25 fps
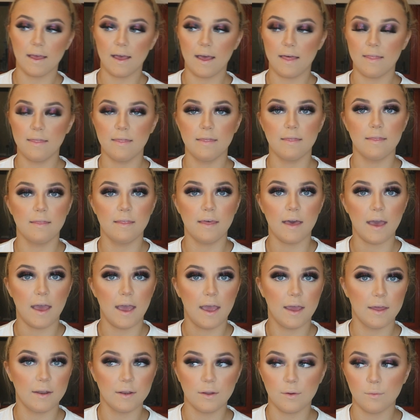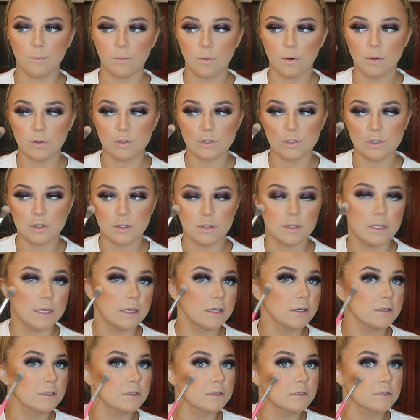And then watch
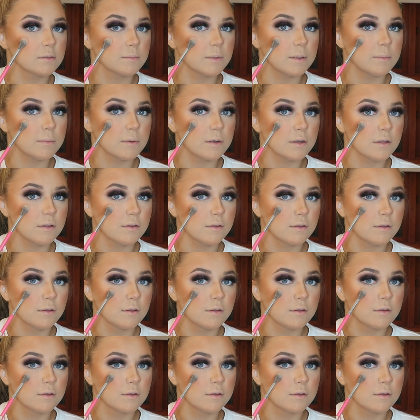this, people.